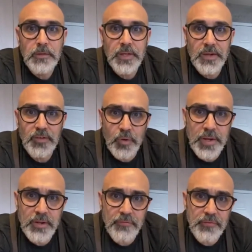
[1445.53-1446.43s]
they
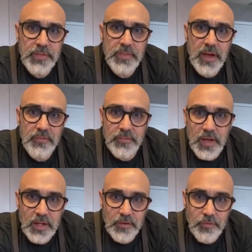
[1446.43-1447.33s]
donated
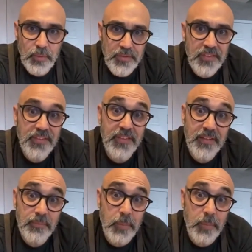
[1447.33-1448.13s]
$50,000 plus they sent